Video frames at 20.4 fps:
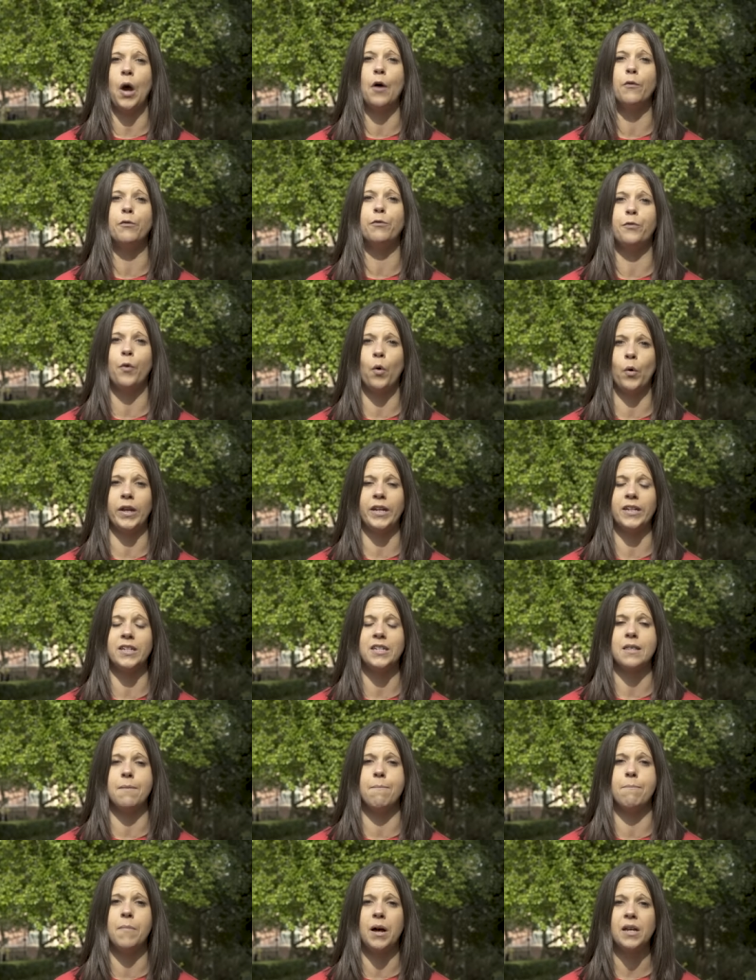avoid
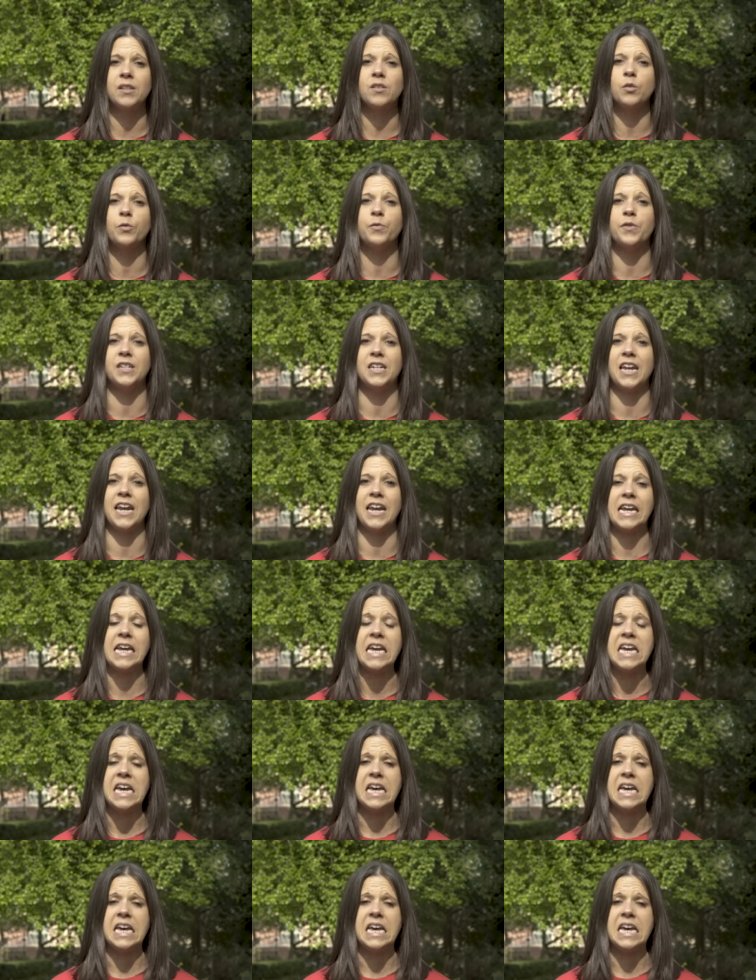the muscle fatigue